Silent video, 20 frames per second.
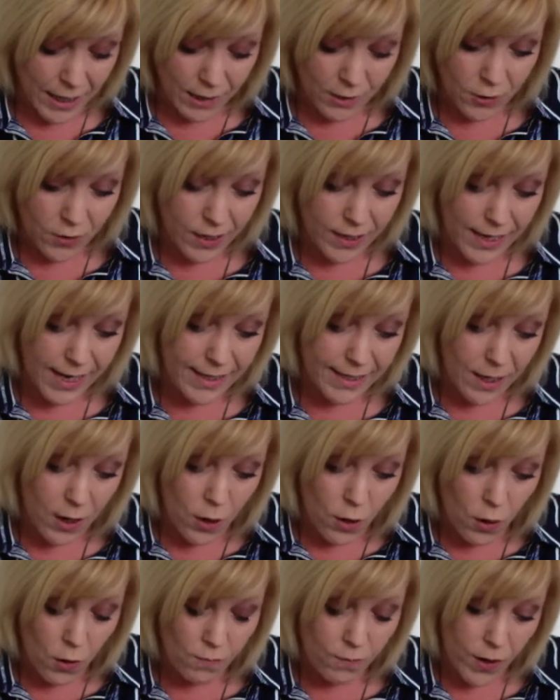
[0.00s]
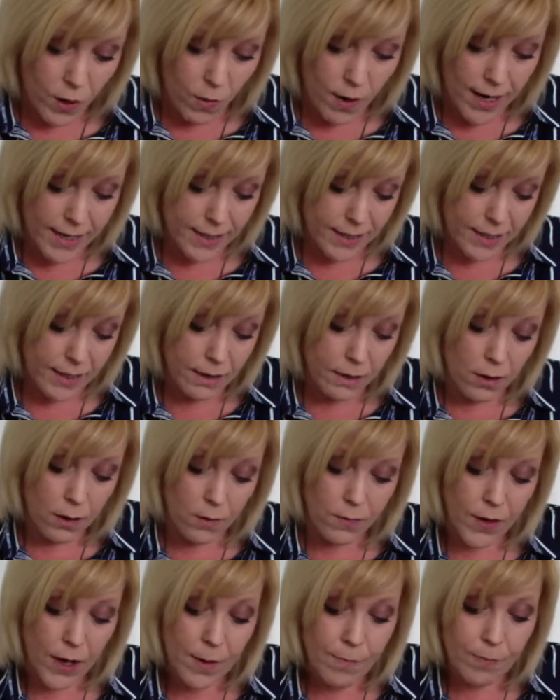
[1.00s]
look at this. Unrequited
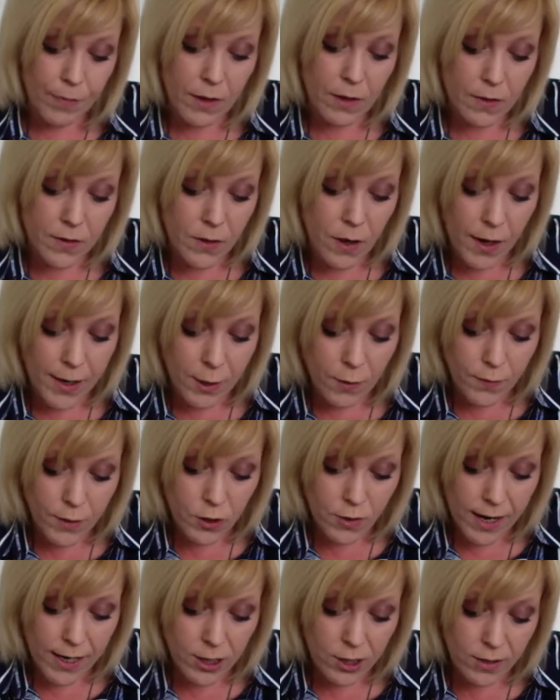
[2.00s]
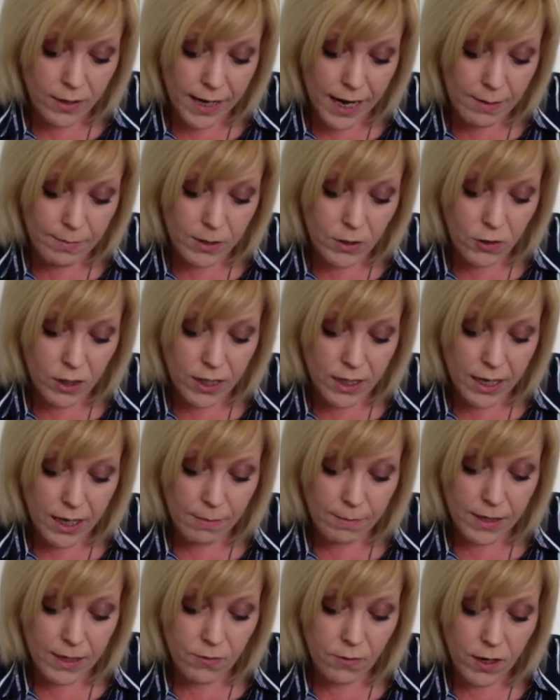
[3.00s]
love. There's not enough attraction or chemistry to
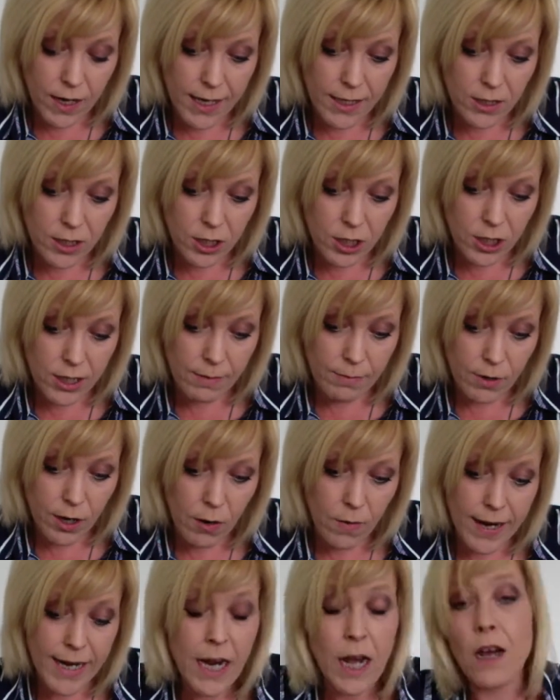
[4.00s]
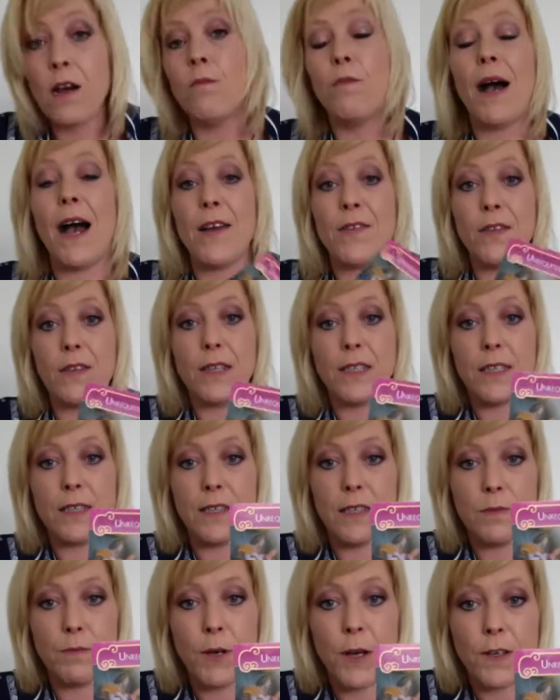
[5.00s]
keep this relationship going. But I think this is
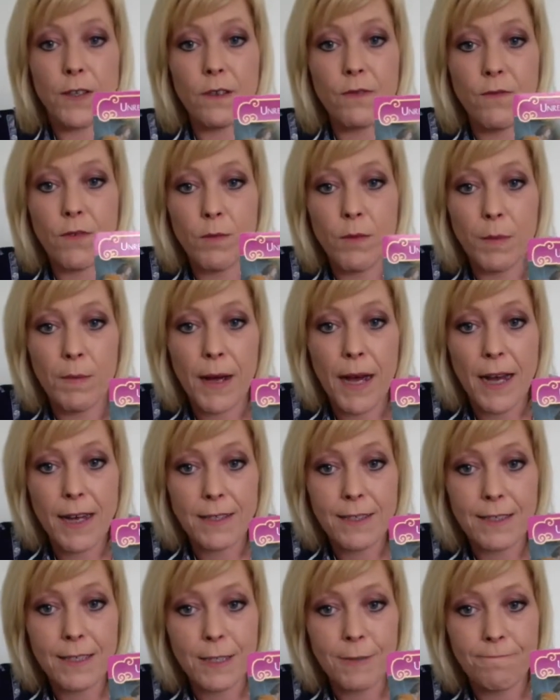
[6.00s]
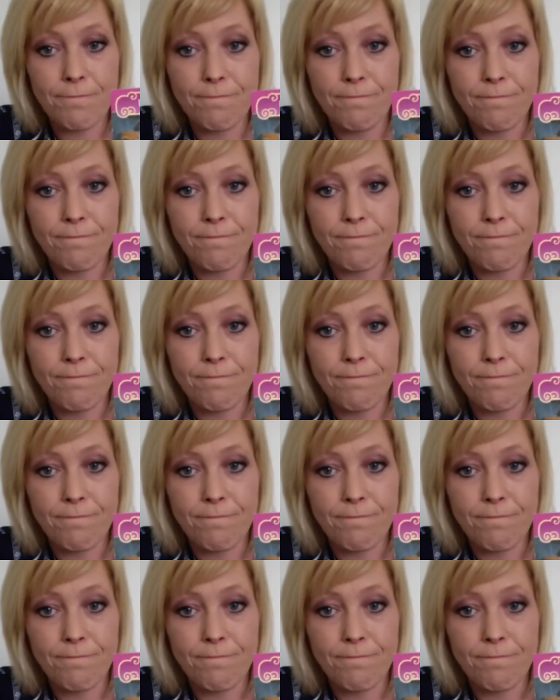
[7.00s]
this person from your past.